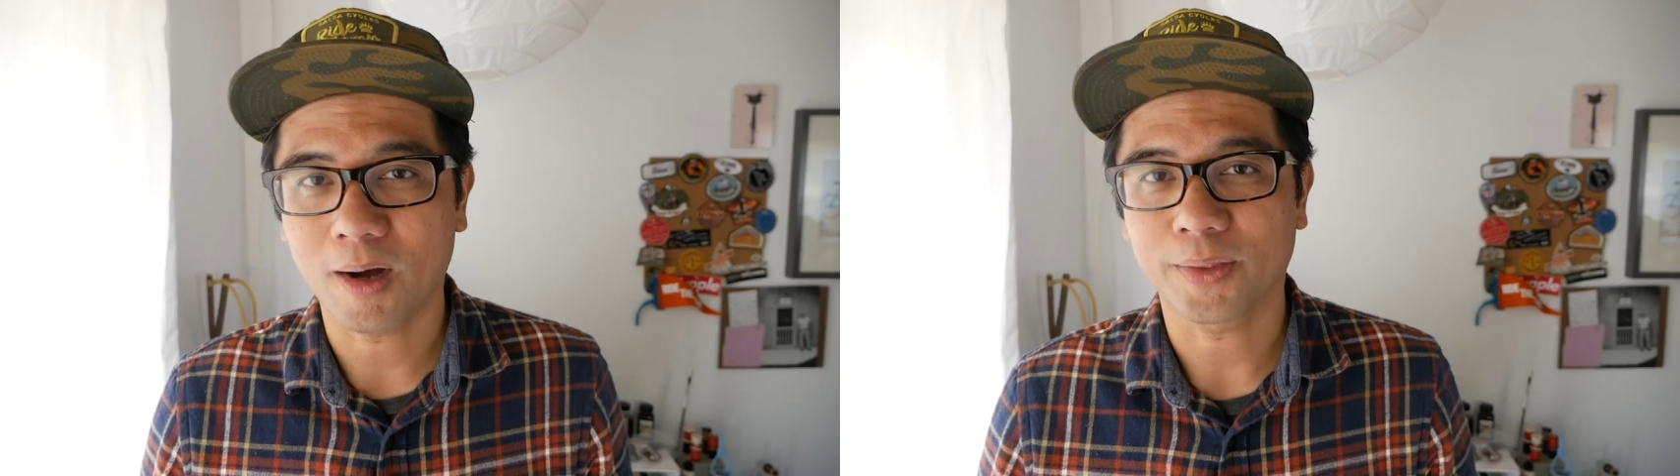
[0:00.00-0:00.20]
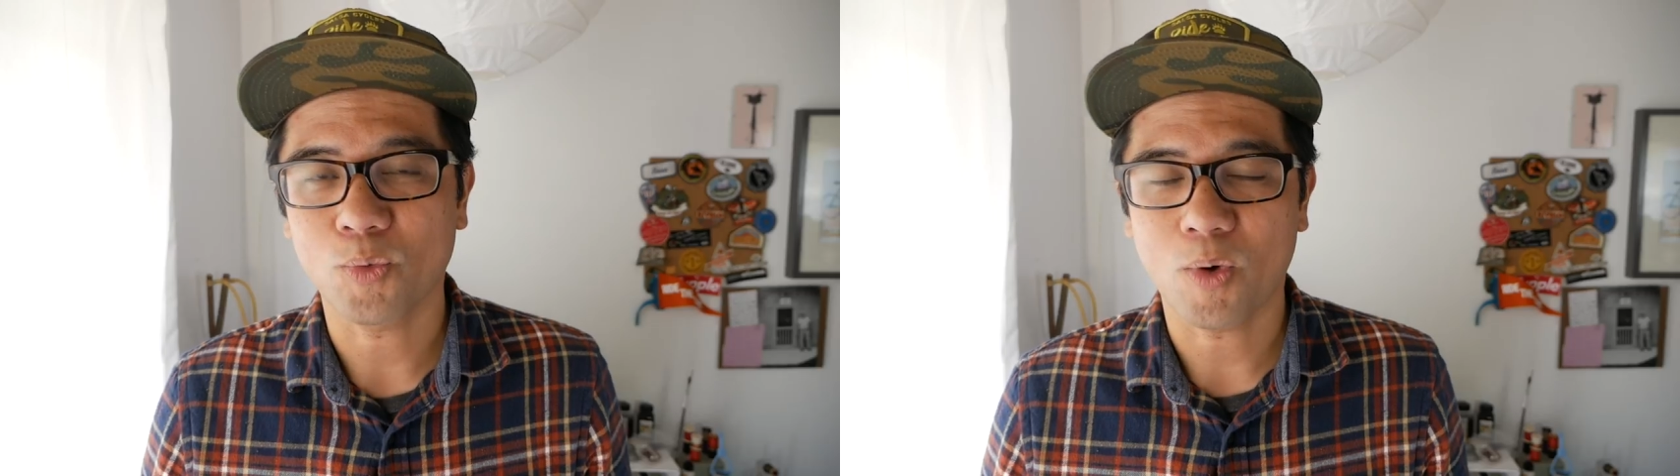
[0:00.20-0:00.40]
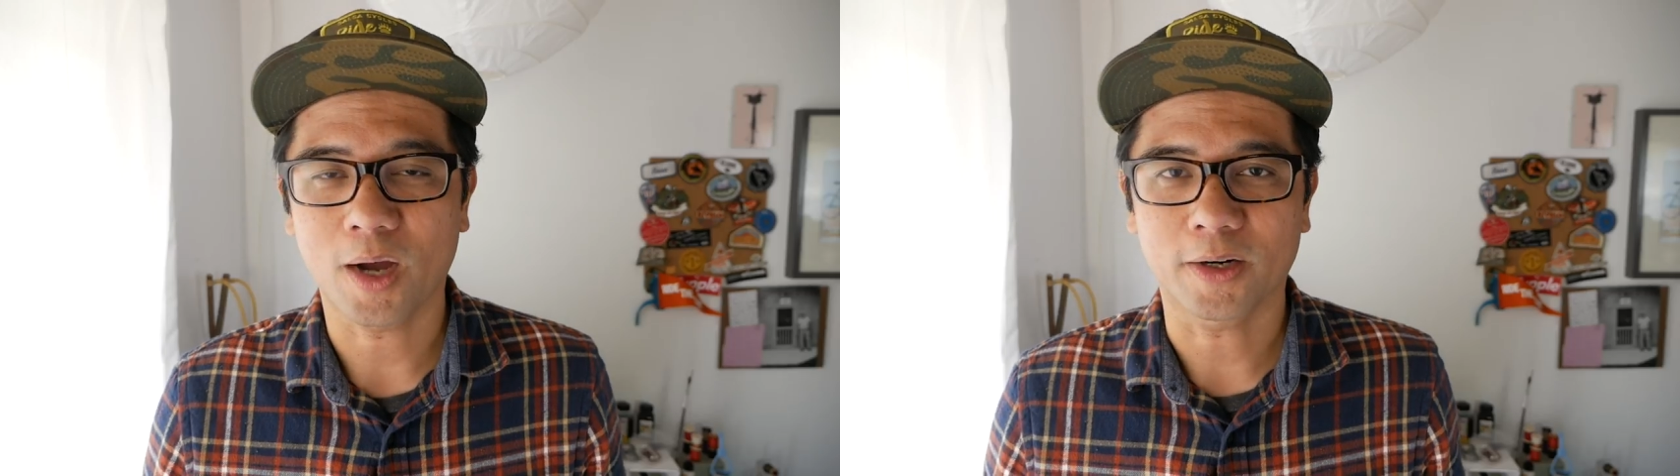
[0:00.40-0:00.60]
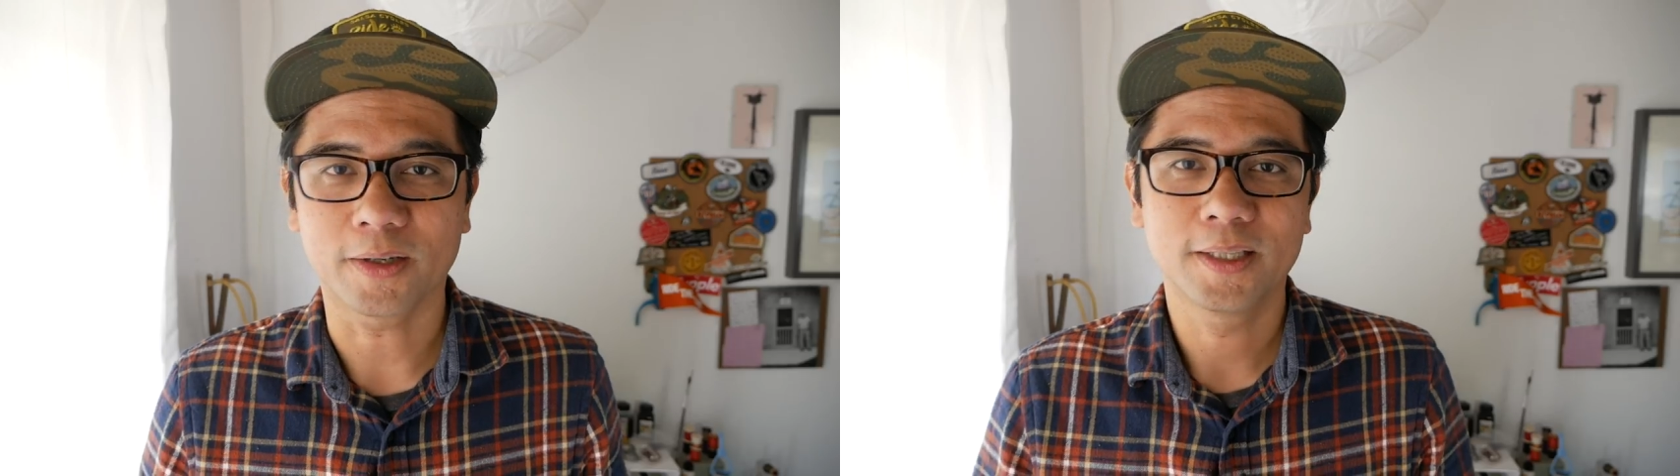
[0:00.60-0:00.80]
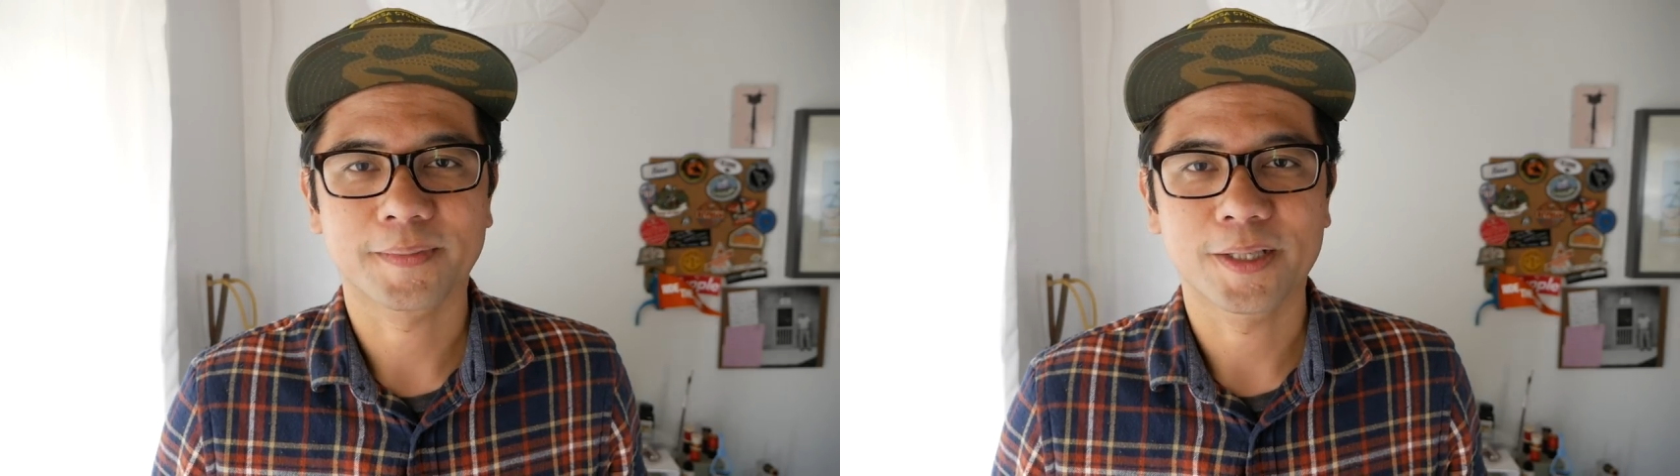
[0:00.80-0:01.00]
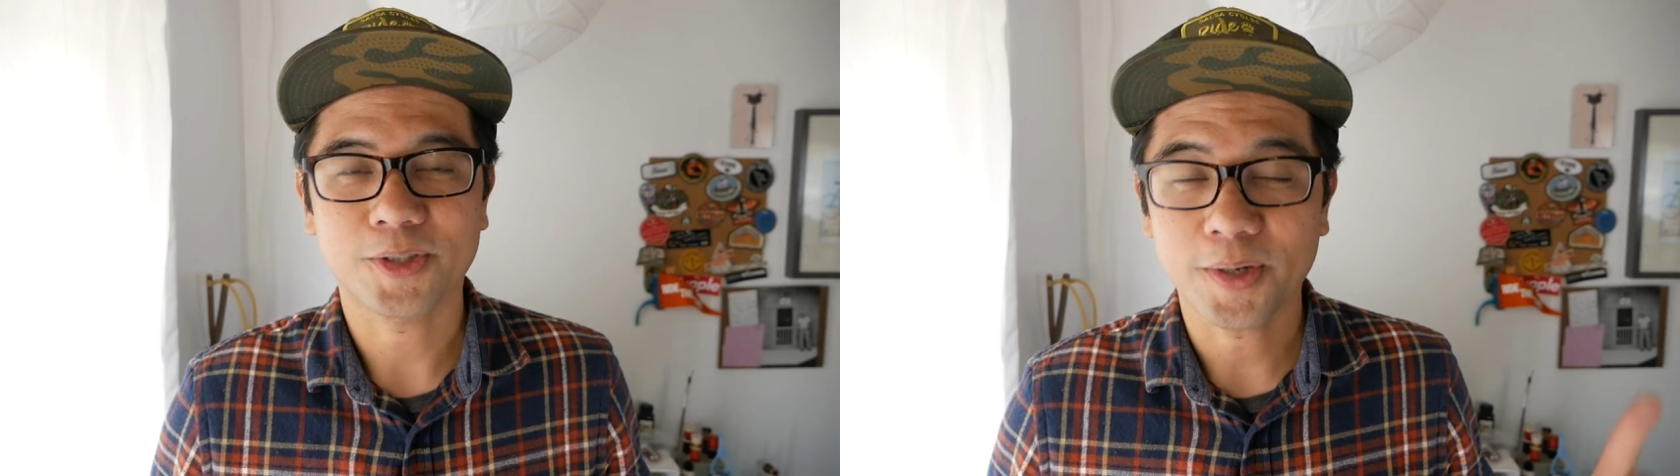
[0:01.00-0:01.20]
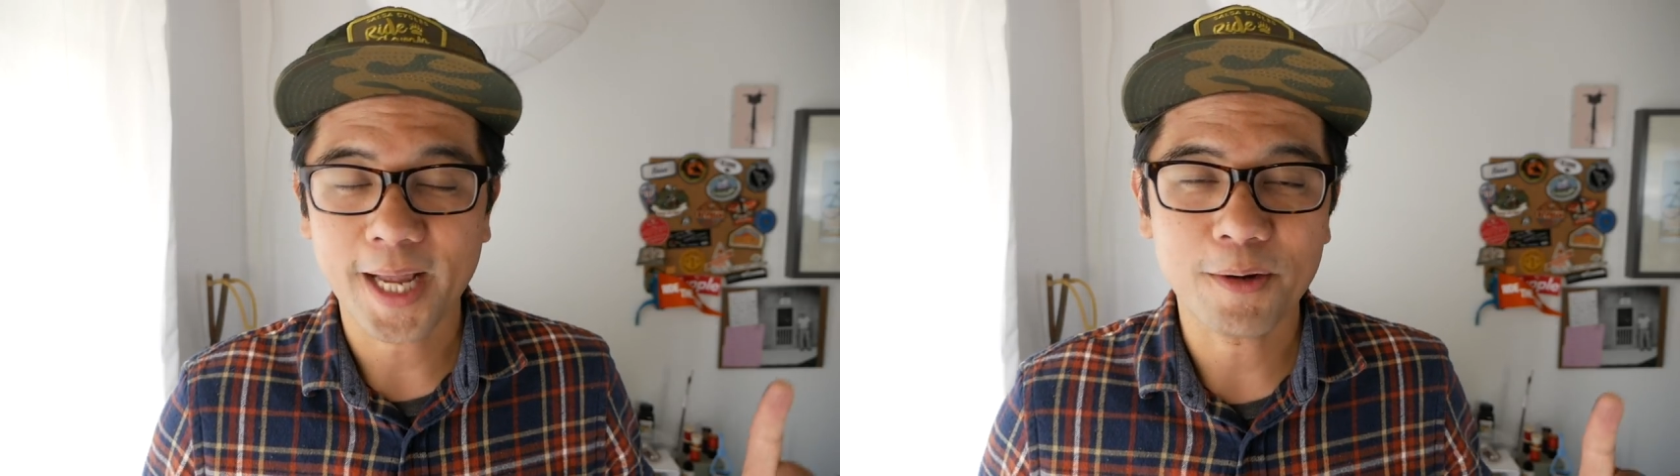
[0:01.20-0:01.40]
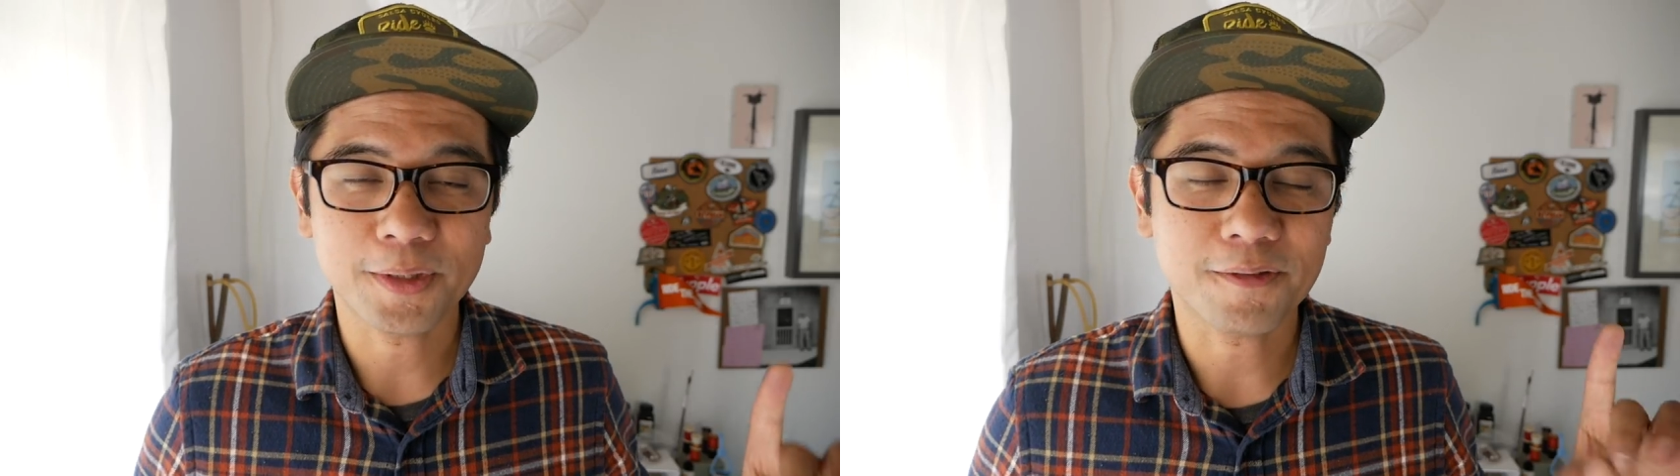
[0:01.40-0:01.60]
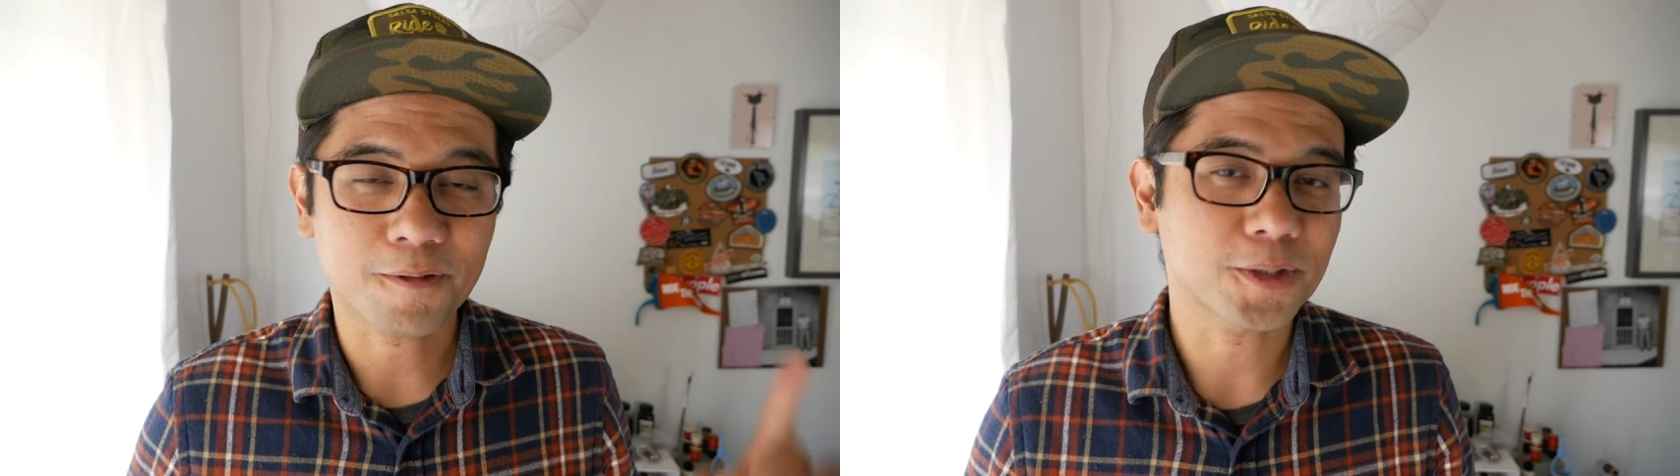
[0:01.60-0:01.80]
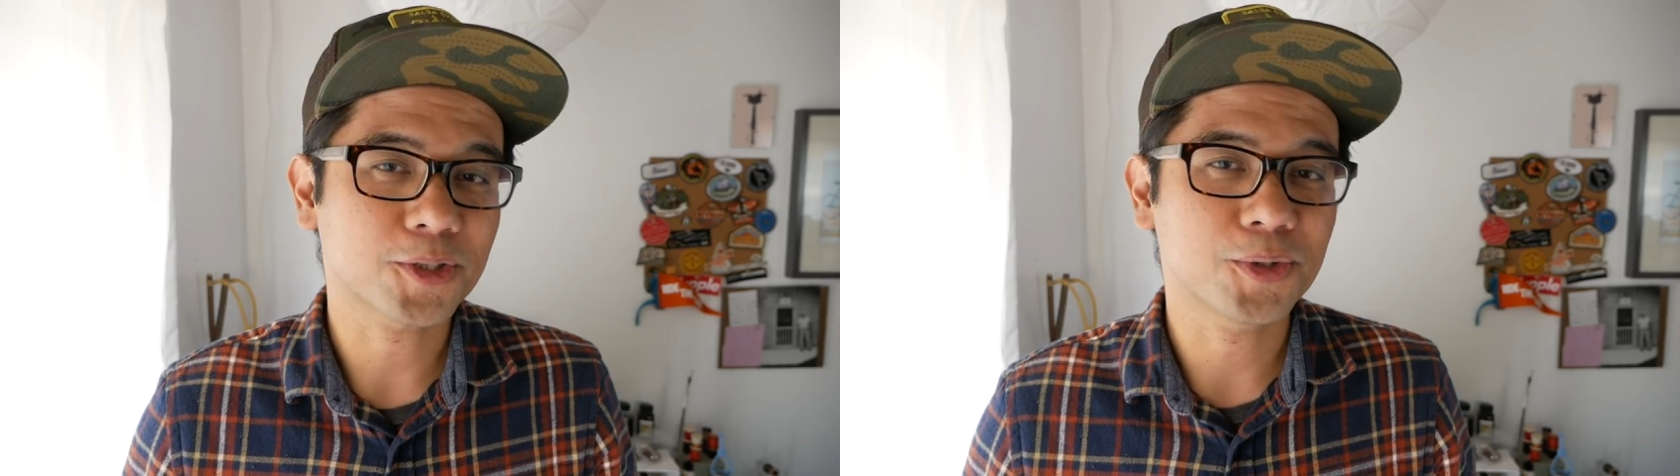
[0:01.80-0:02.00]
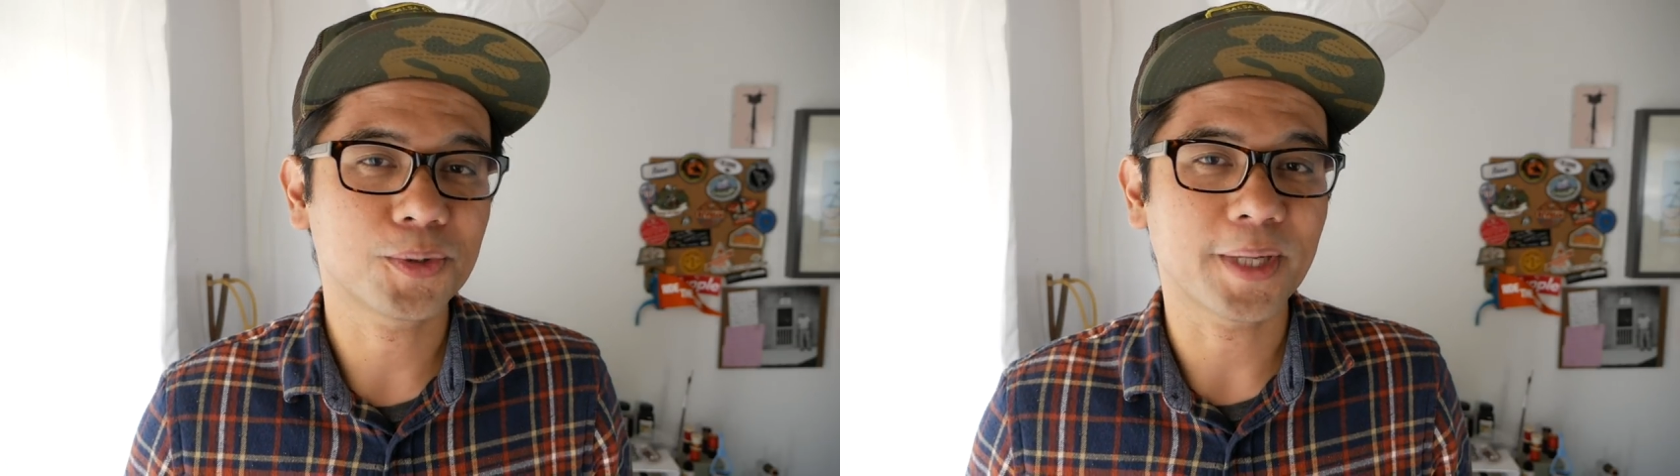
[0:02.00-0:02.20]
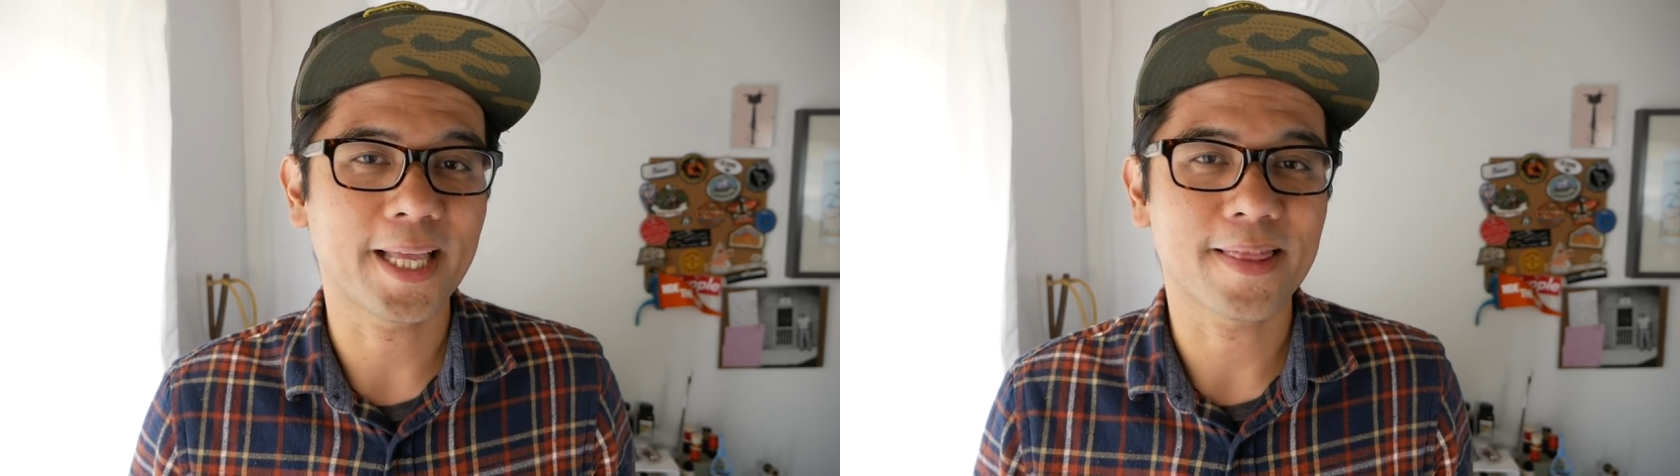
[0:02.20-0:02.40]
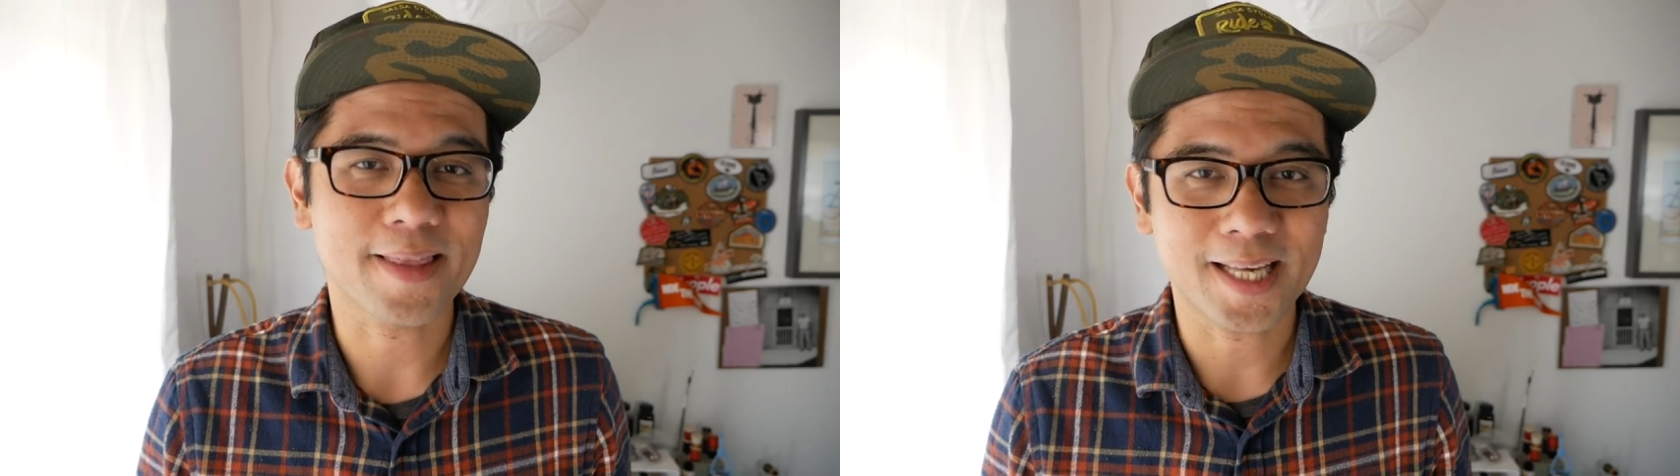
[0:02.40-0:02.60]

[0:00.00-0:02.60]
on the water. Starting out with the first tool, and